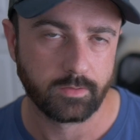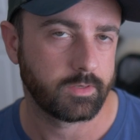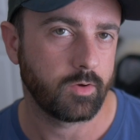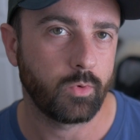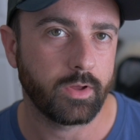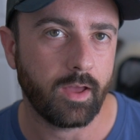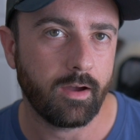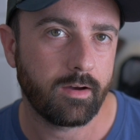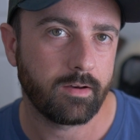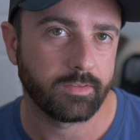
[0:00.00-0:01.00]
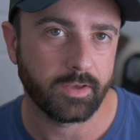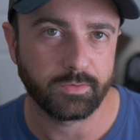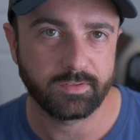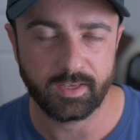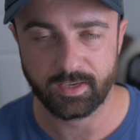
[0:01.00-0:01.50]
So what are
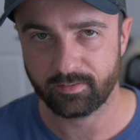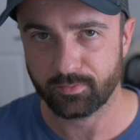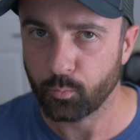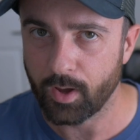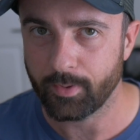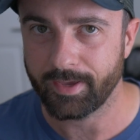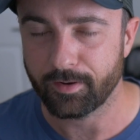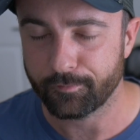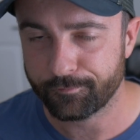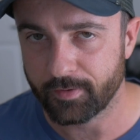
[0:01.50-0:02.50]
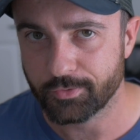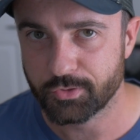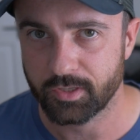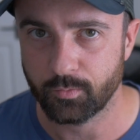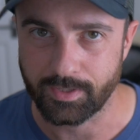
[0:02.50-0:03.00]
those things where we get a
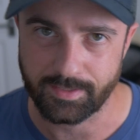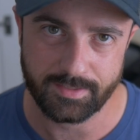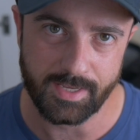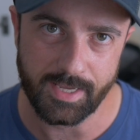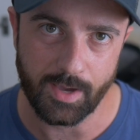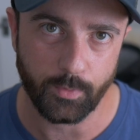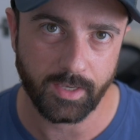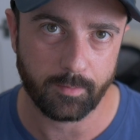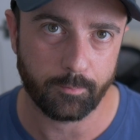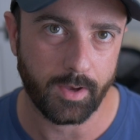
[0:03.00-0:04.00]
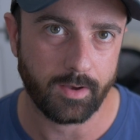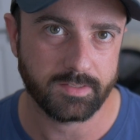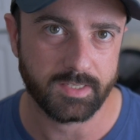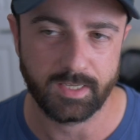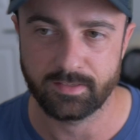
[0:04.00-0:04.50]
function that we see and we can
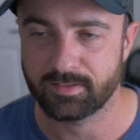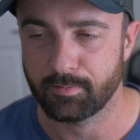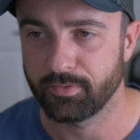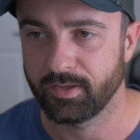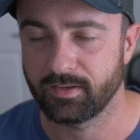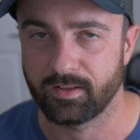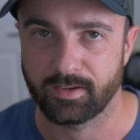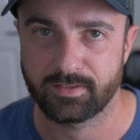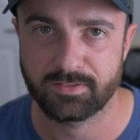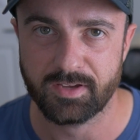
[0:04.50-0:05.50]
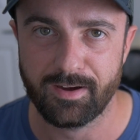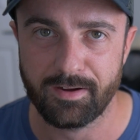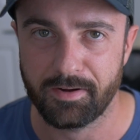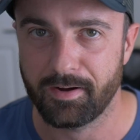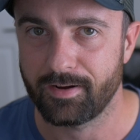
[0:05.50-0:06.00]
pass in something like
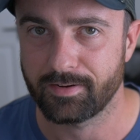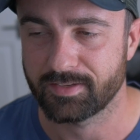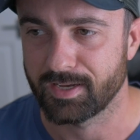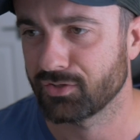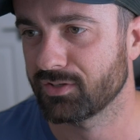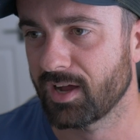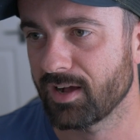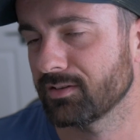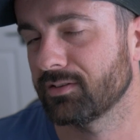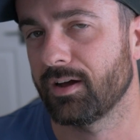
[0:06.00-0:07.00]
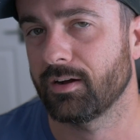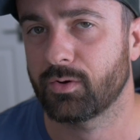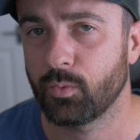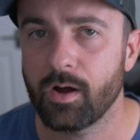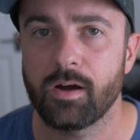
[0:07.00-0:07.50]
star args and star star
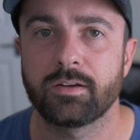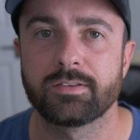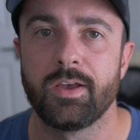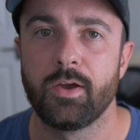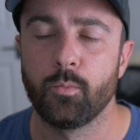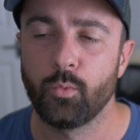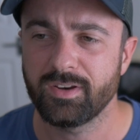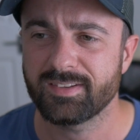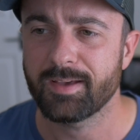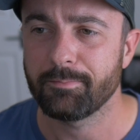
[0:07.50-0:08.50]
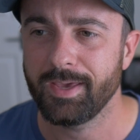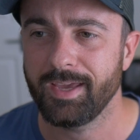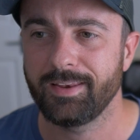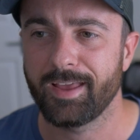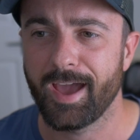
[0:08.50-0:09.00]
kwargs? What does that
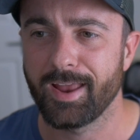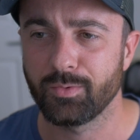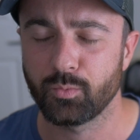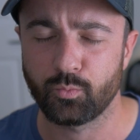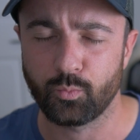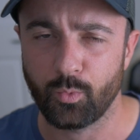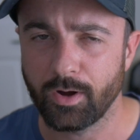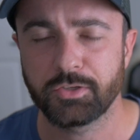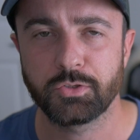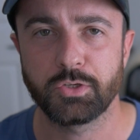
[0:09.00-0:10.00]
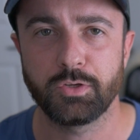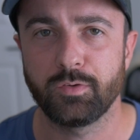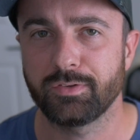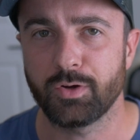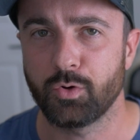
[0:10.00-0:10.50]
mean and why should you
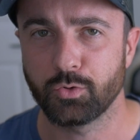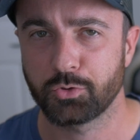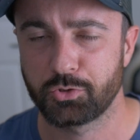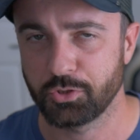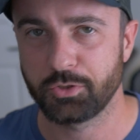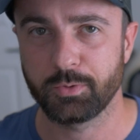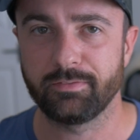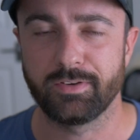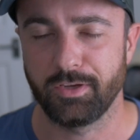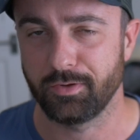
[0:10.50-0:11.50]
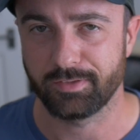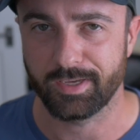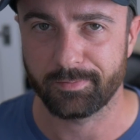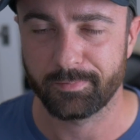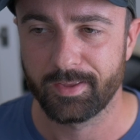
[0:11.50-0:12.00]
use it or should you even use it?